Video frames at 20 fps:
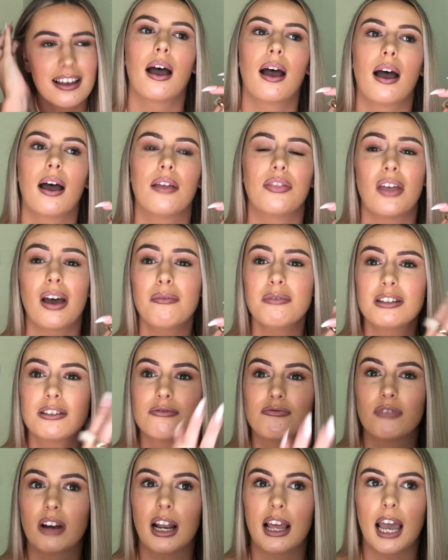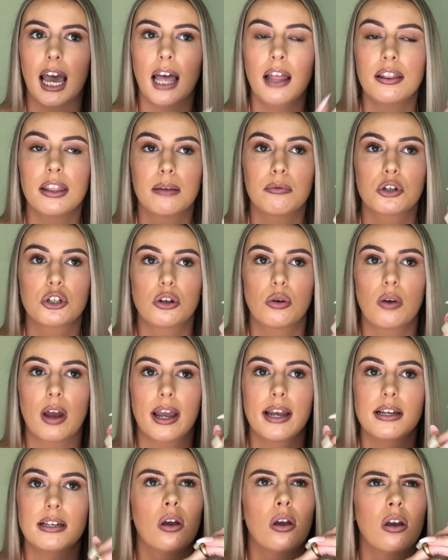That was really, they were so
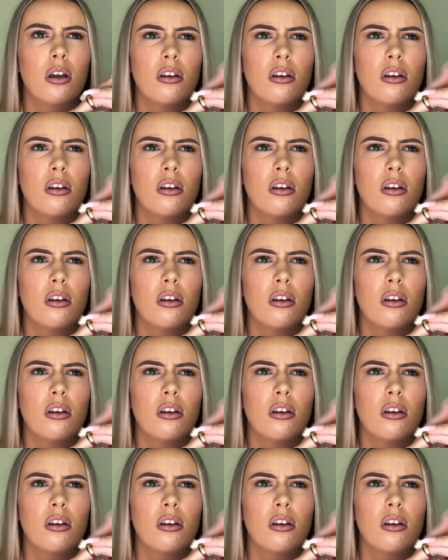nice.